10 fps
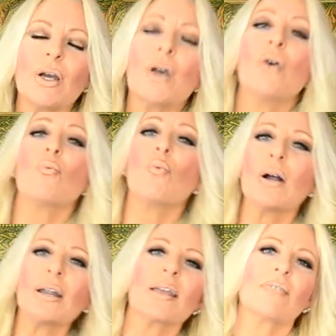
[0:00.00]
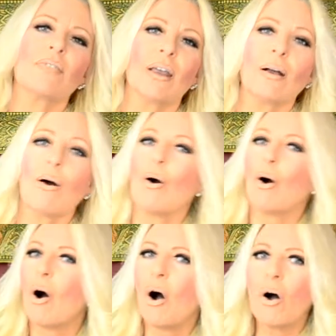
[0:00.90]
One evening,
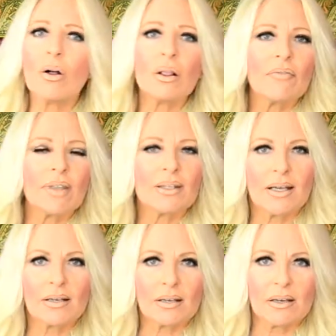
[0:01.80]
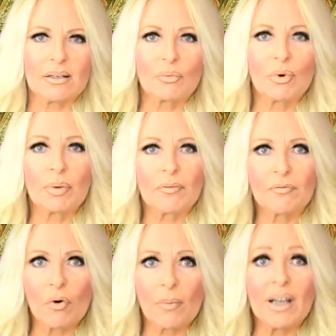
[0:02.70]
all of the attendees were
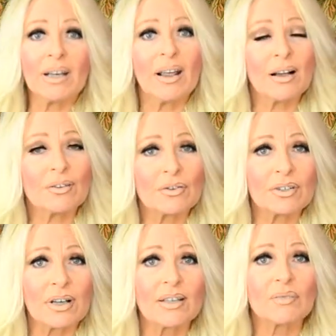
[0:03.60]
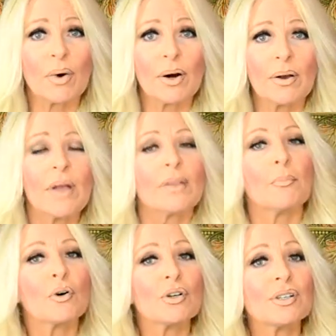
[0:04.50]
performing an exercise where the
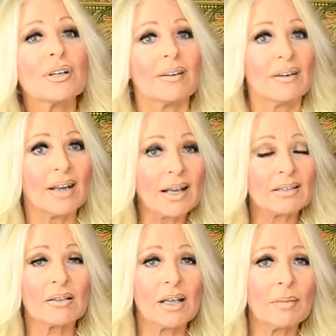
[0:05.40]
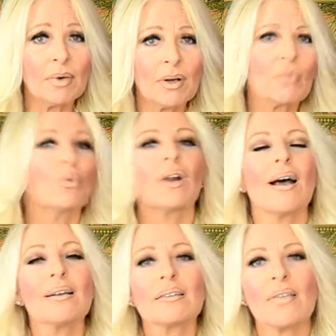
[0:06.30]
person next to them would
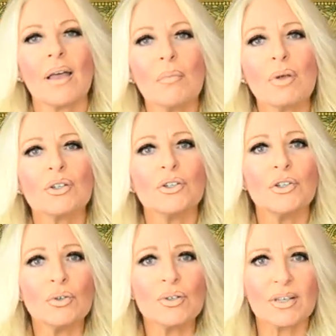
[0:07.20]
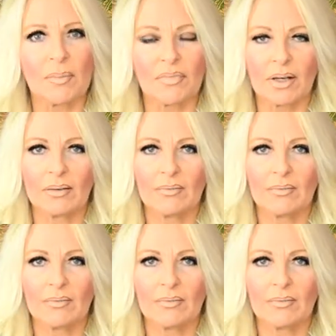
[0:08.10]
ask them to do something.